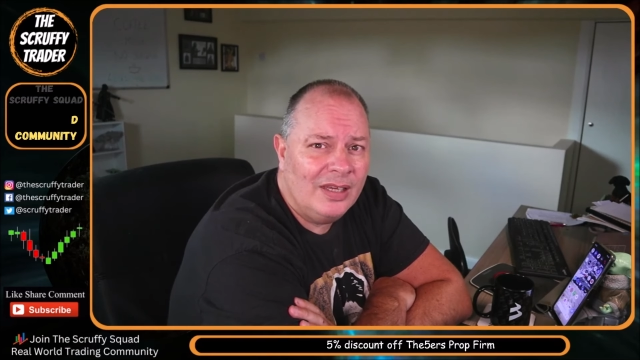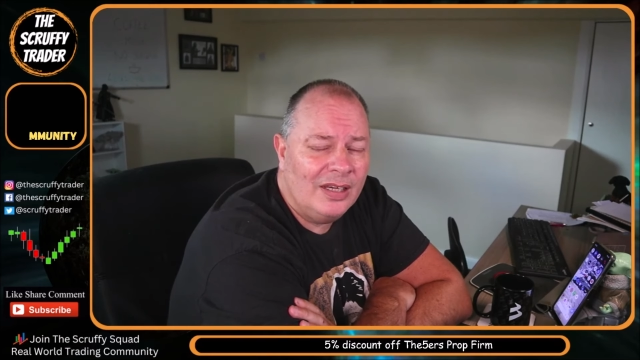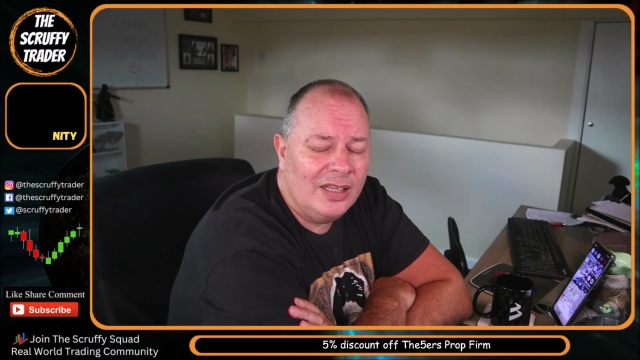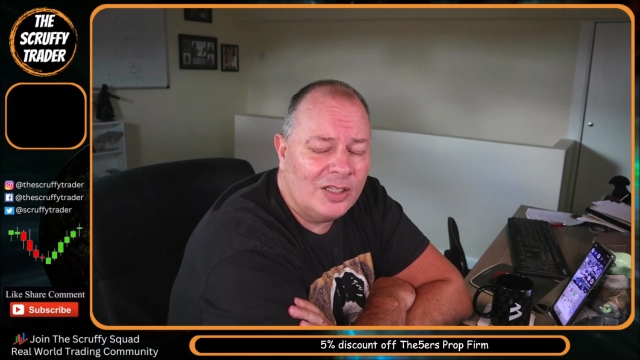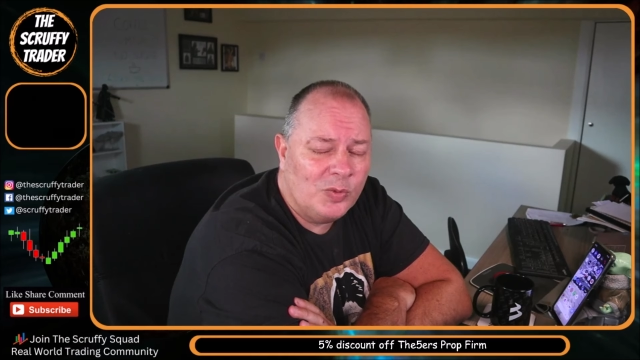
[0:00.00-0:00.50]

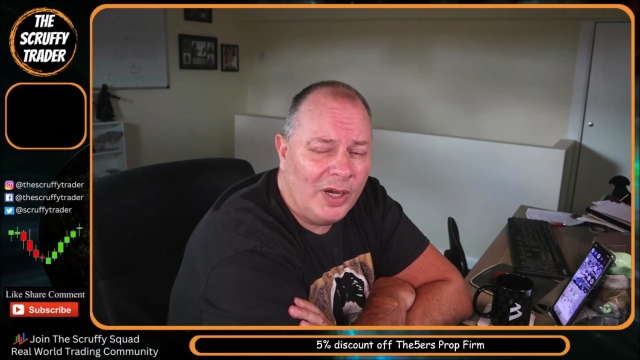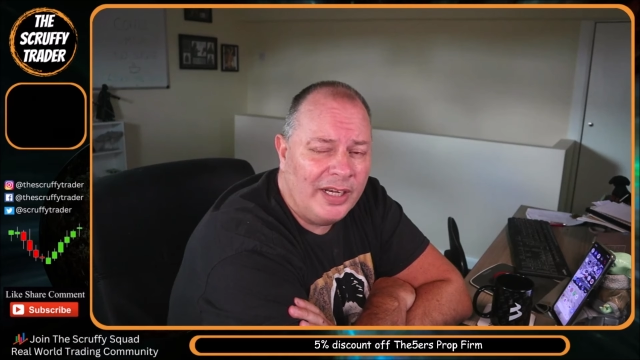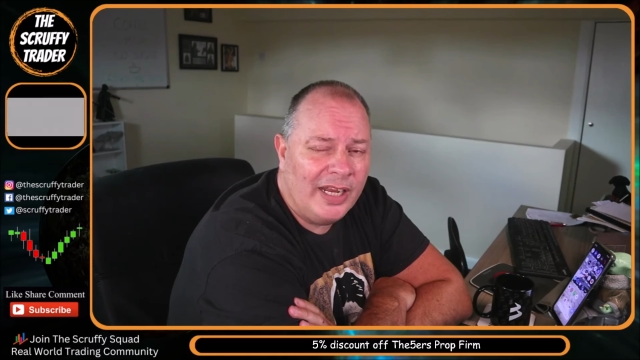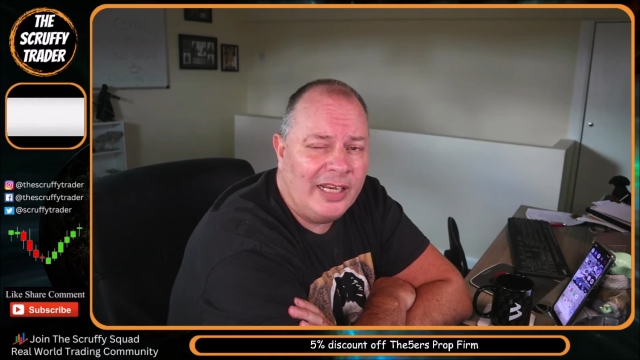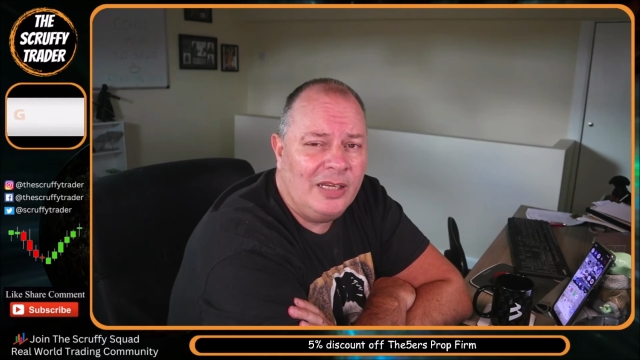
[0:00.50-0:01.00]
And that's why
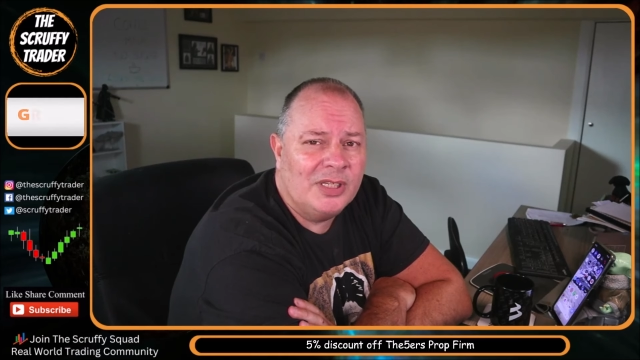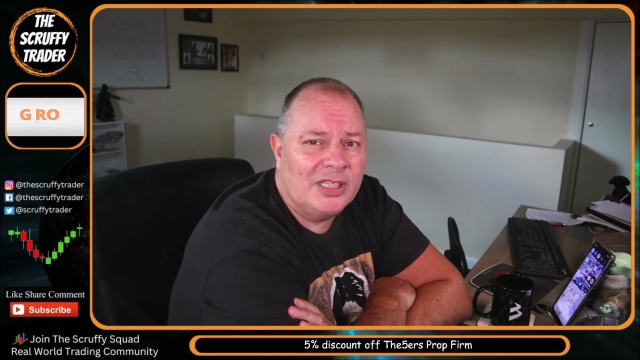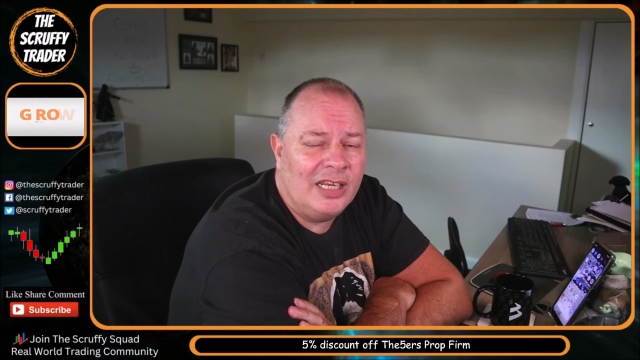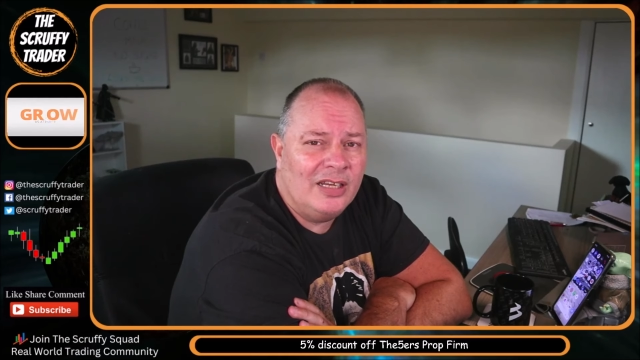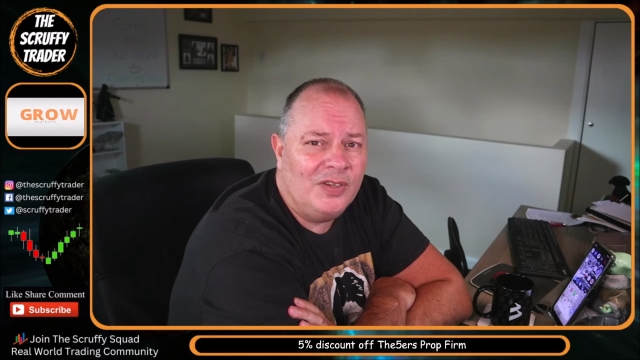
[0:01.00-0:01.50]

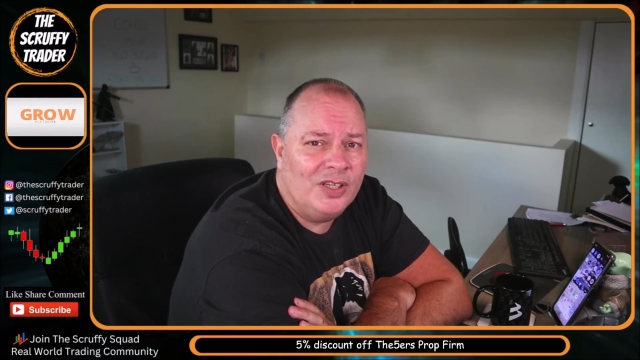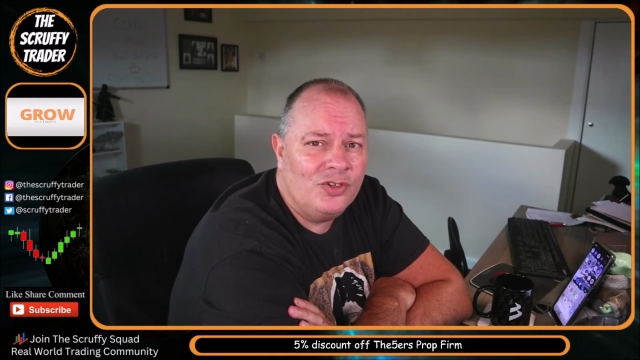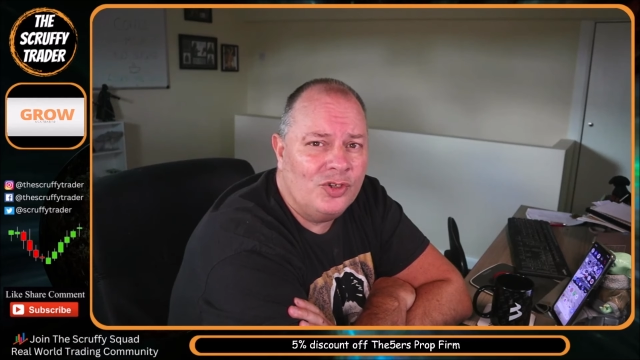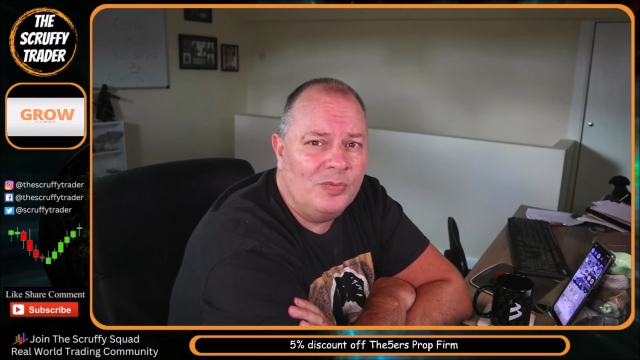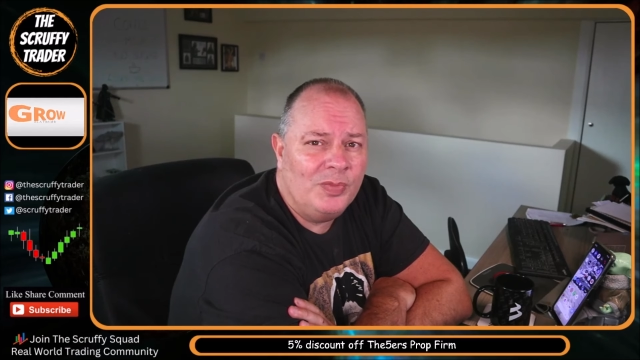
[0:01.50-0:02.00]
90% of you
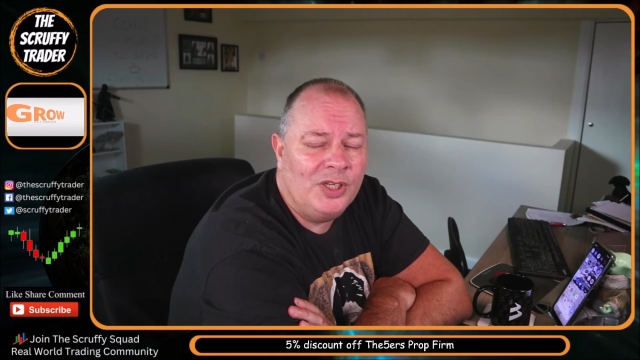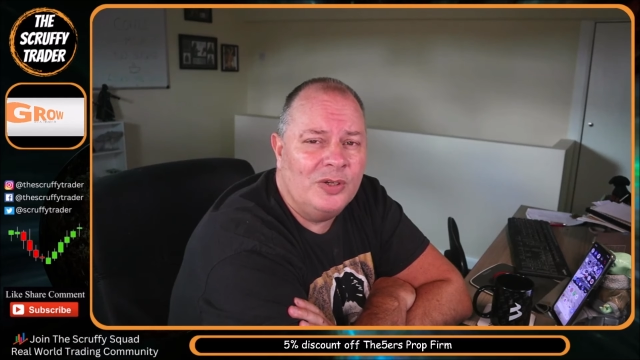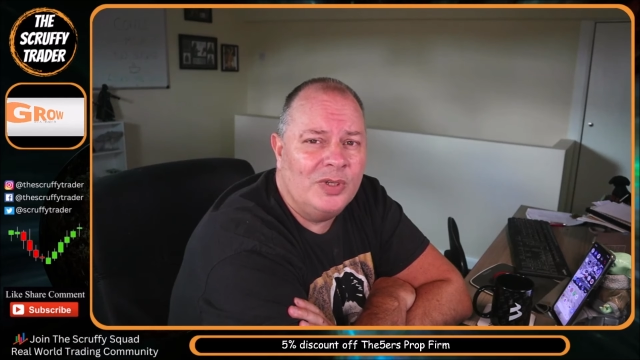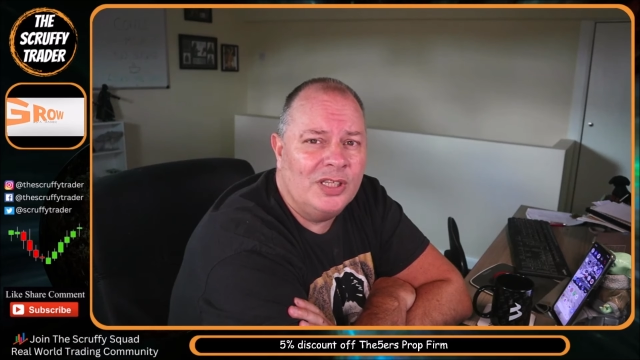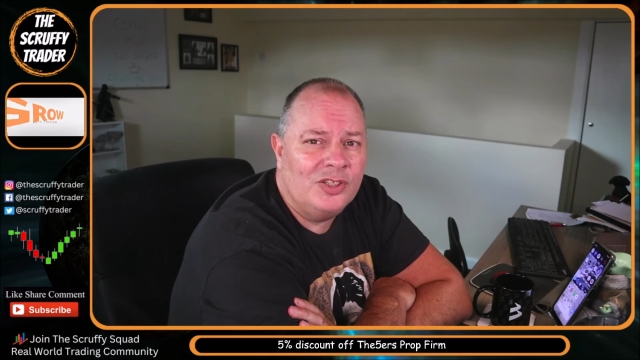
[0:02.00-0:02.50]
shouldn't be
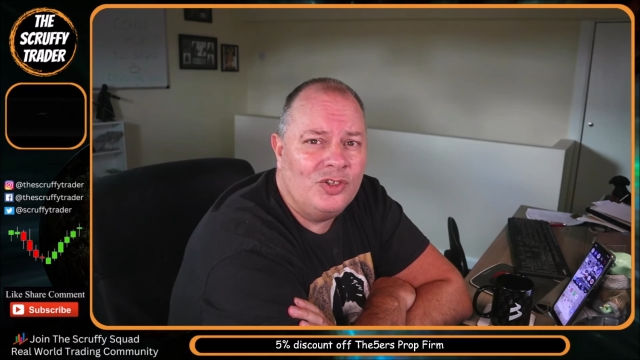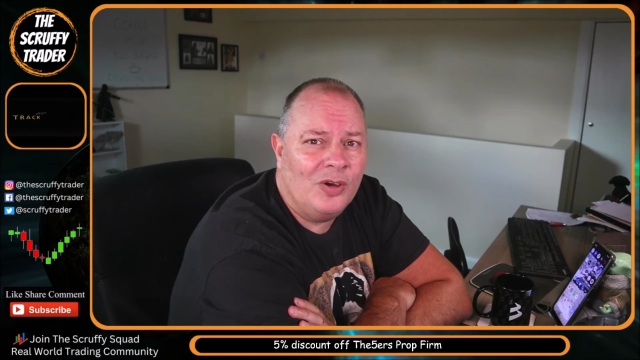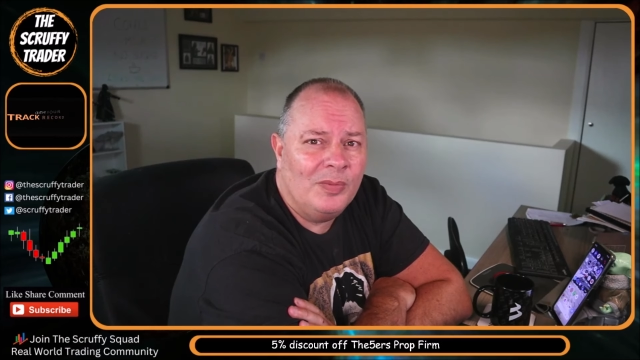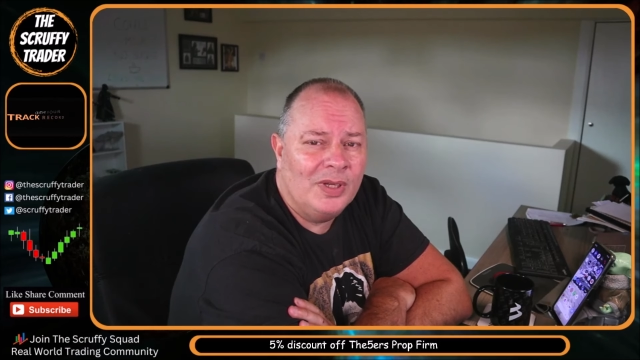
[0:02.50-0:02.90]
doing this job.